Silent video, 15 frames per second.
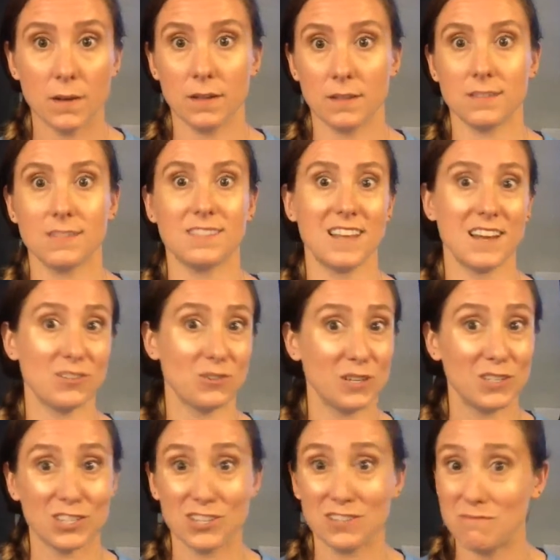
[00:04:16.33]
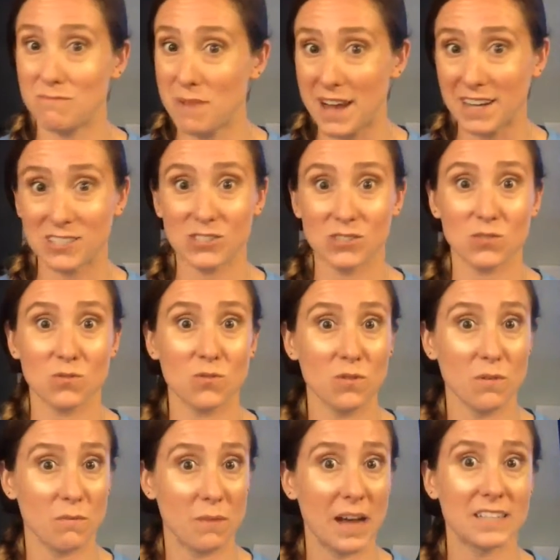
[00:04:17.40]
it's that transition back to school
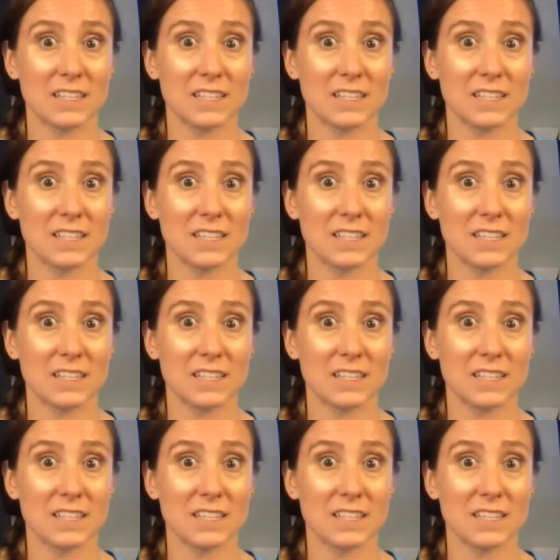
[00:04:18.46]
and back